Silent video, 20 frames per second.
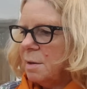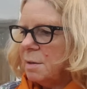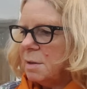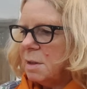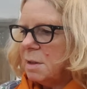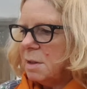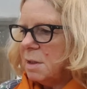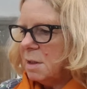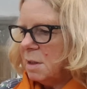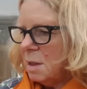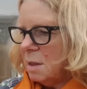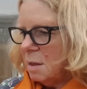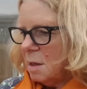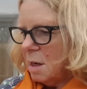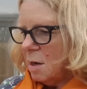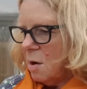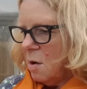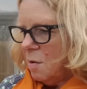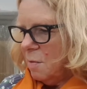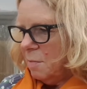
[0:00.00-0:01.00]
this designer,
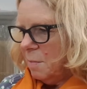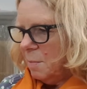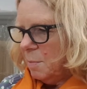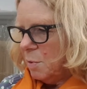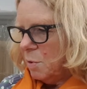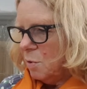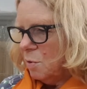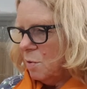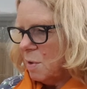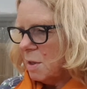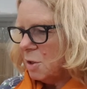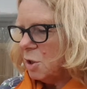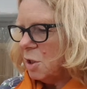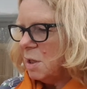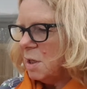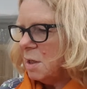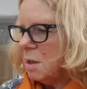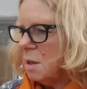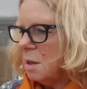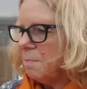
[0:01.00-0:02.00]
I can't remember who actually
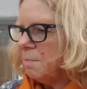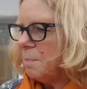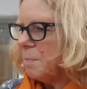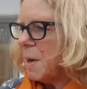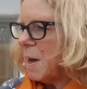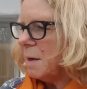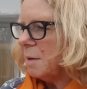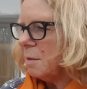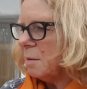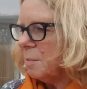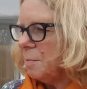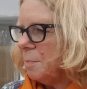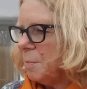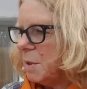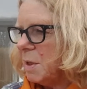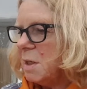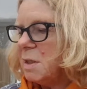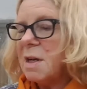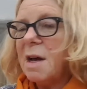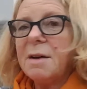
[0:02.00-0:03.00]
did the pattern, but
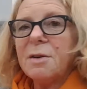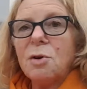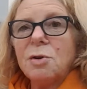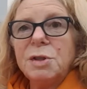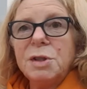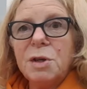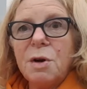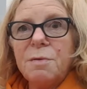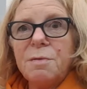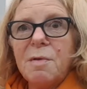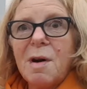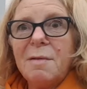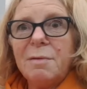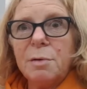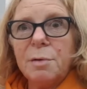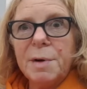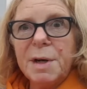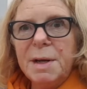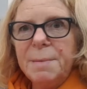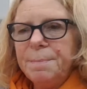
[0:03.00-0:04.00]
I got it off
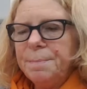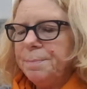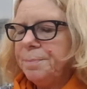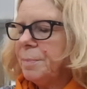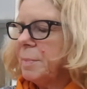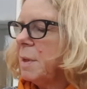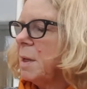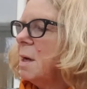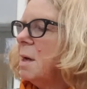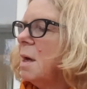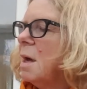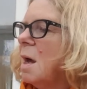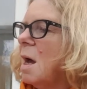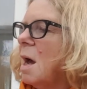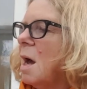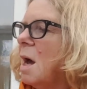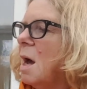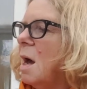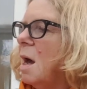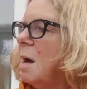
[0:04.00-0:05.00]
Ravelry.
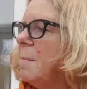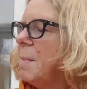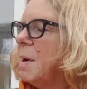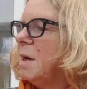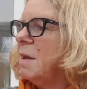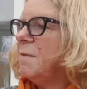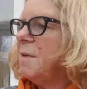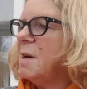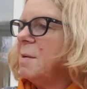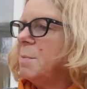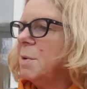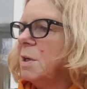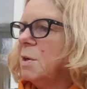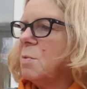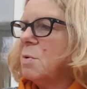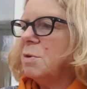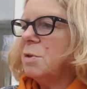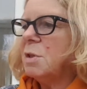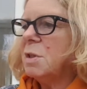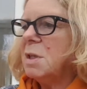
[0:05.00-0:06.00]
And if anybody
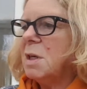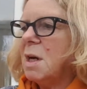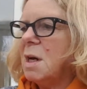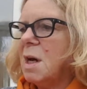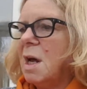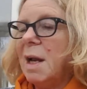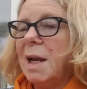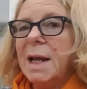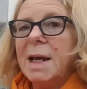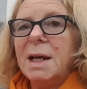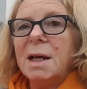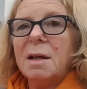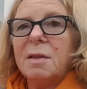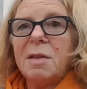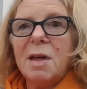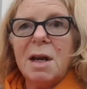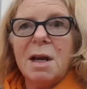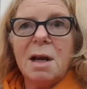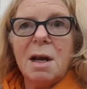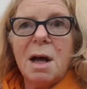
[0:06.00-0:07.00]
wants a link,
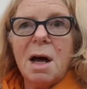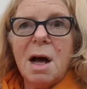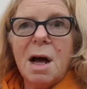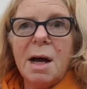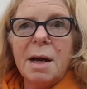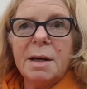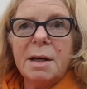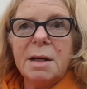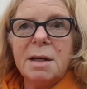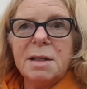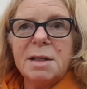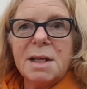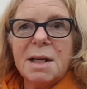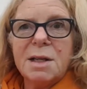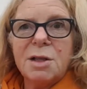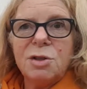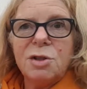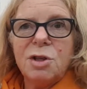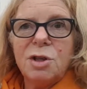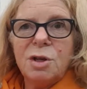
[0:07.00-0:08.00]
then I can send
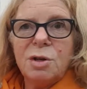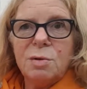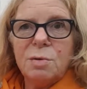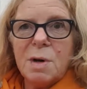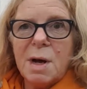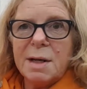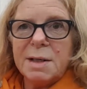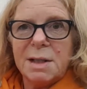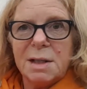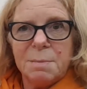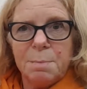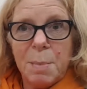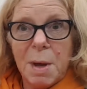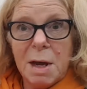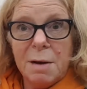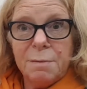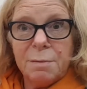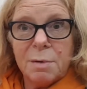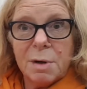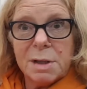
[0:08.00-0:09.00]
it to you. I did pay
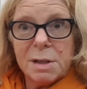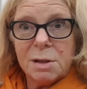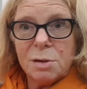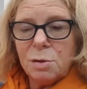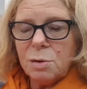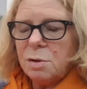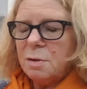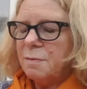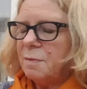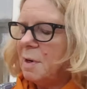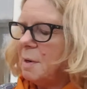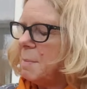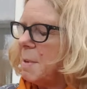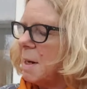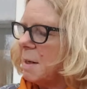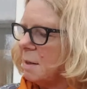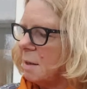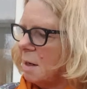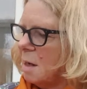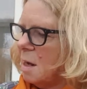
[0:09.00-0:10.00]
for it. It's not a free
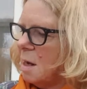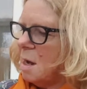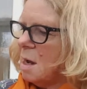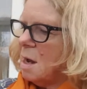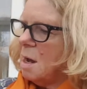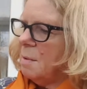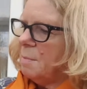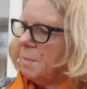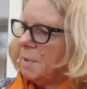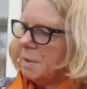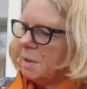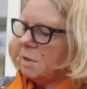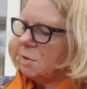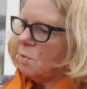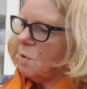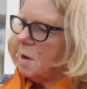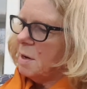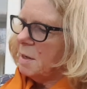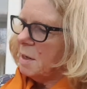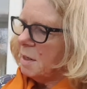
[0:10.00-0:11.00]
pattern, but it's
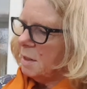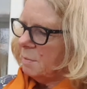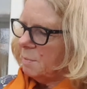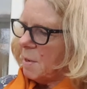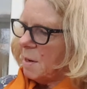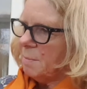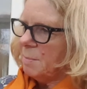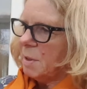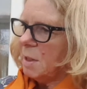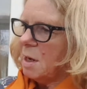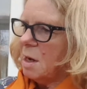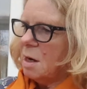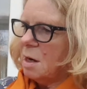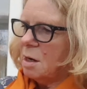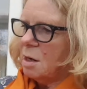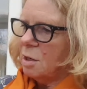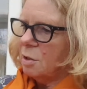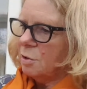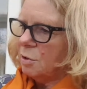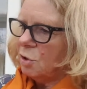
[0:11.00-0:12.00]
quite a nice pattern,
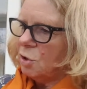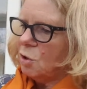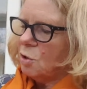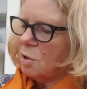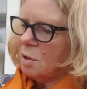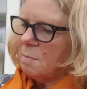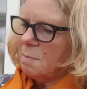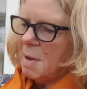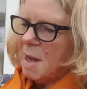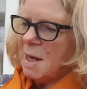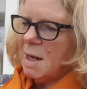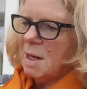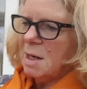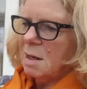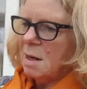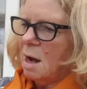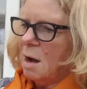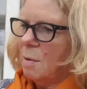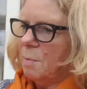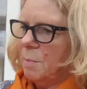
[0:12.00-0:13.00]
because you can make
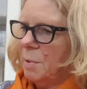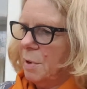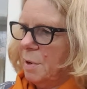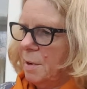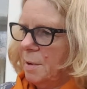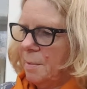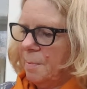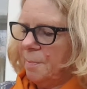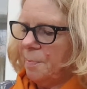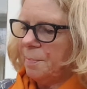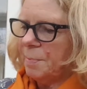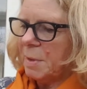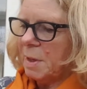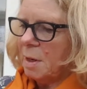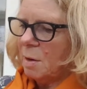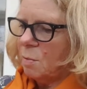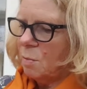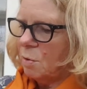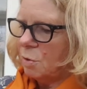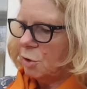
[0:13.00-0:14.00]
it up
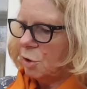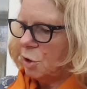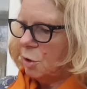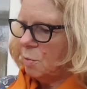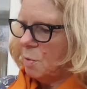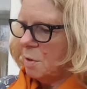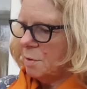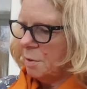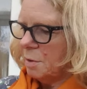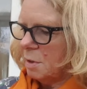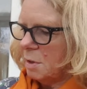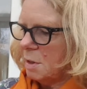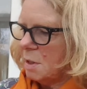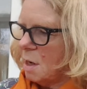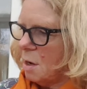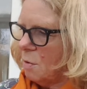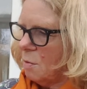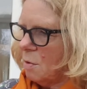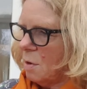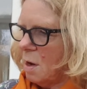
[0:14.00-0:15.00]
what you want.
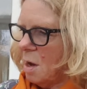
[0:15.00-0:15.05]
So